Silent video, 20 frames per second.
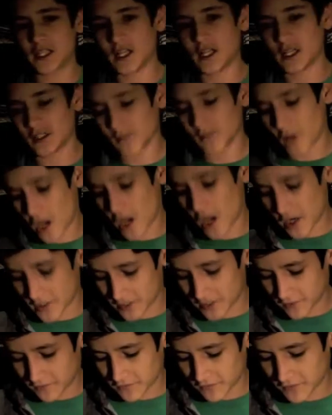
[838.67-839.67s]
in his mind,
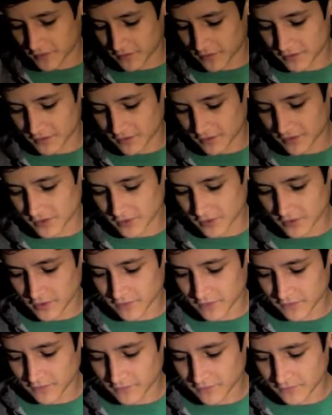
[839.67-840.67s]

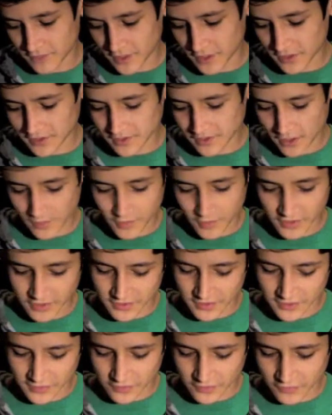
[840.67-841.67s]
if anytime I need
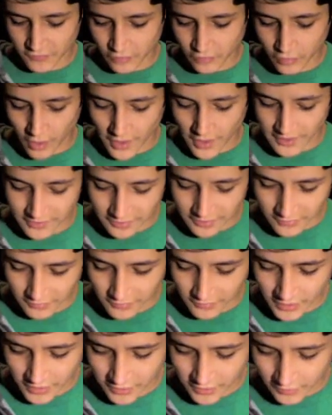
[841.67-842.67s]
Daredevil, I need him
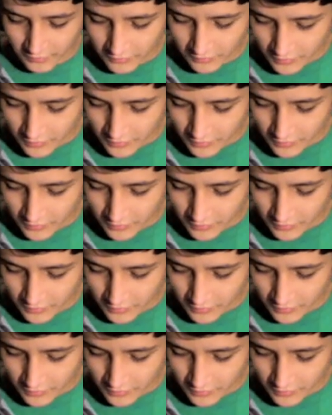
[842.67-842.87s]
now.